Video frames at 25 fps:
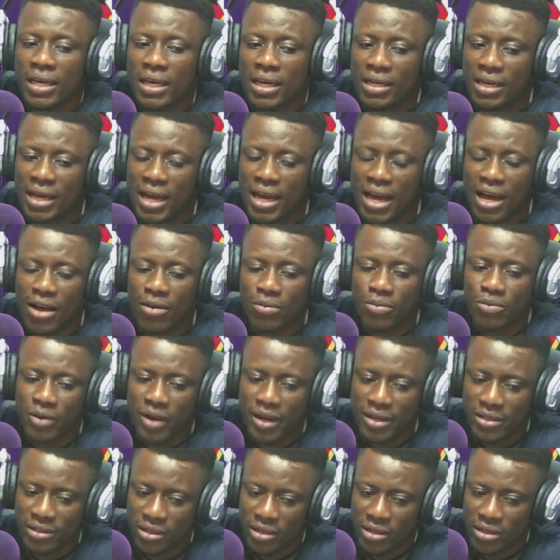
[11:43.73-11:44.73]
and how
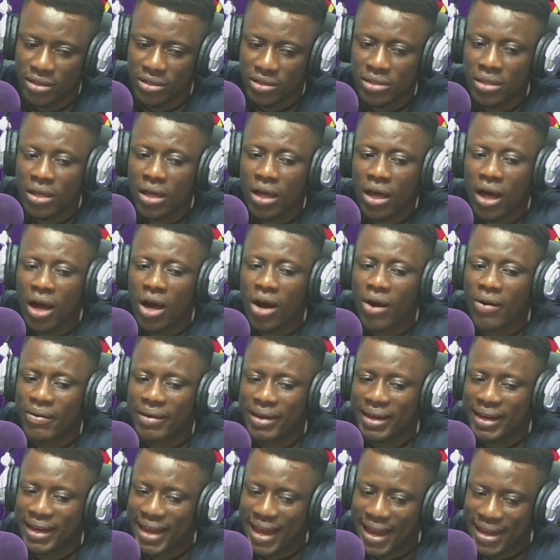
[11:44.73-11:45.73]
presidents are
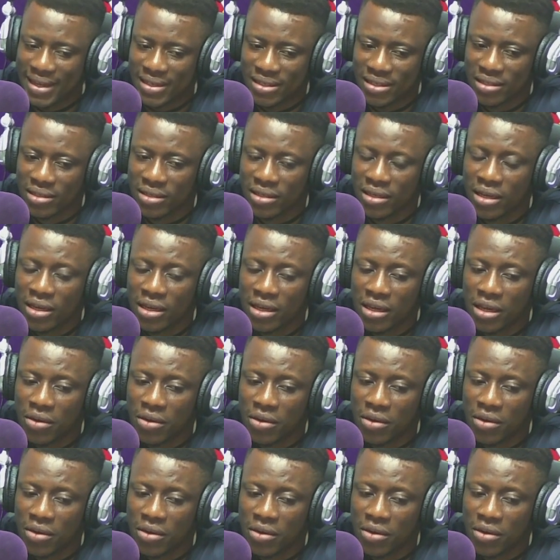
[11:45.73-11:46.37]
elected,